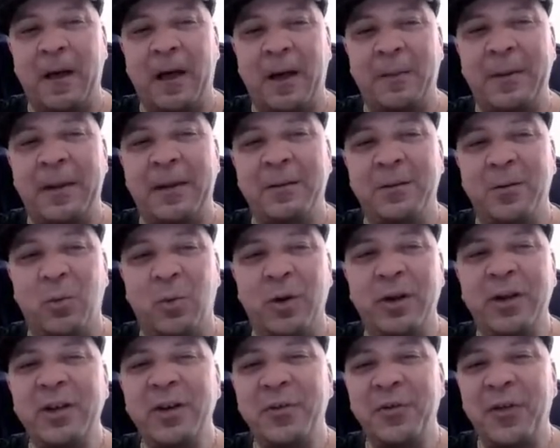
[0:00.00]
I mean, what
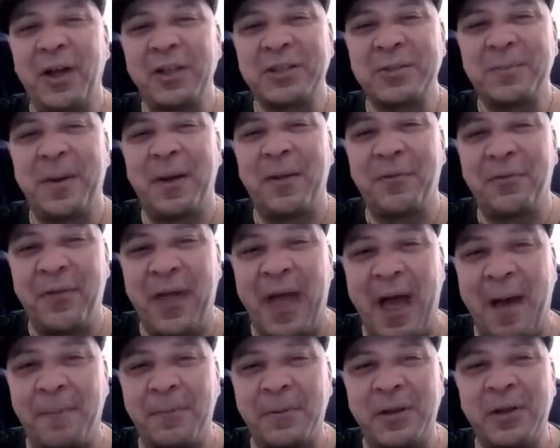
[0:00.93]
are your thoughts about
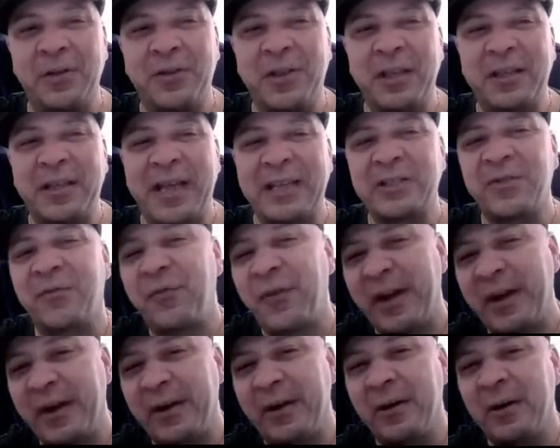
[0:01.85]
that? Do you think that's
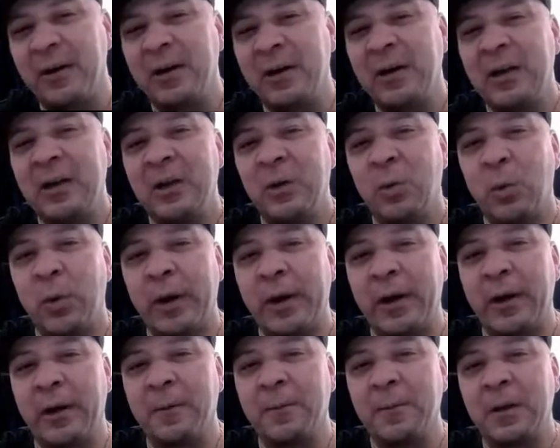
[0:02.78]
fair?
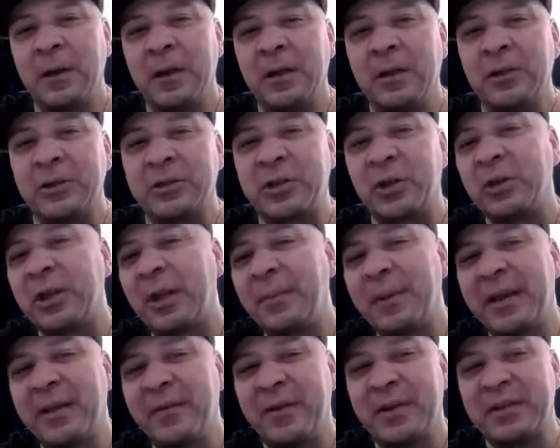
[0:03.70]
Where so let
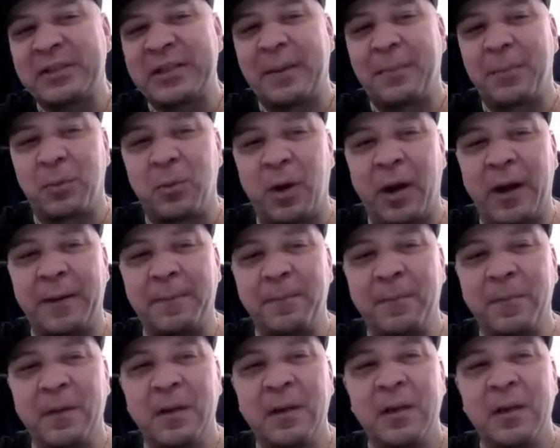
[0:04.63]
me give you an example, right?